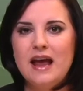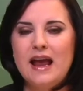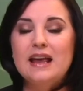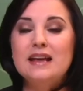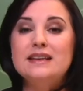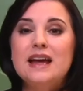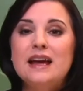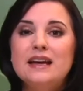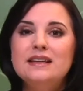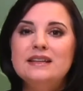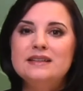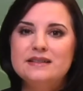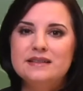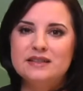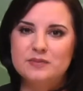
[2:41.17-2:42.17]
and
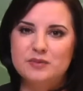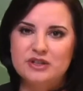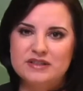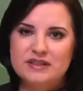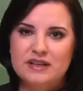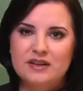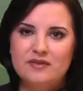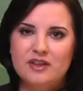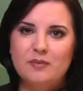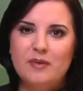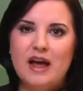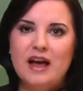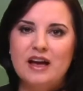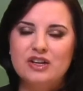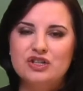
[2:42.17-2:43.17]
96% of them
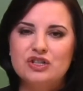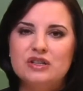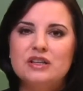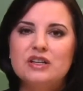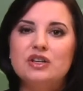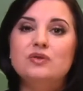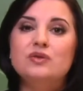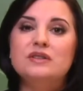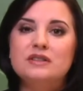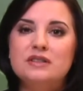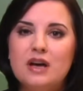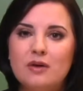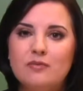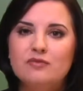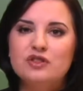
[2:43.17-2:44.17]
actually use
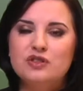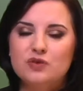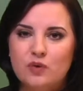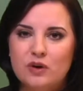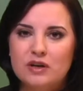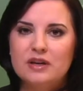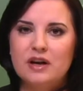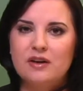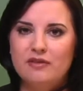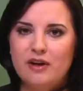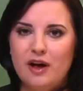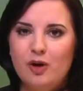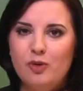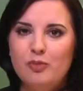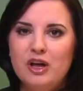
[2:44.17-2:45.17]
some sort of
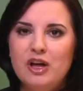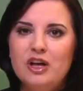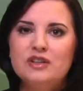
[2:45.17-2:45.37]
help.